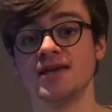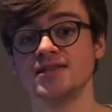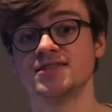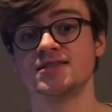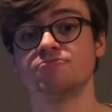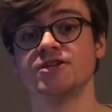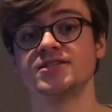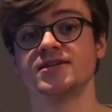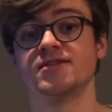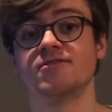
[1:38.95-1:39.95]
in sim
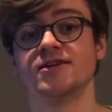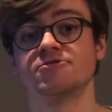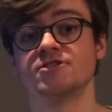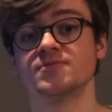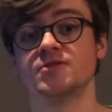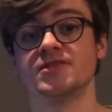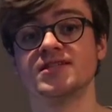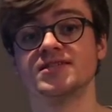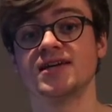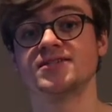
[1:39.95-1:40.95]
racing and Gran Turismo in
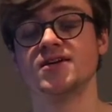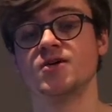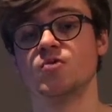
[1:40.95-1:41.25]
this case,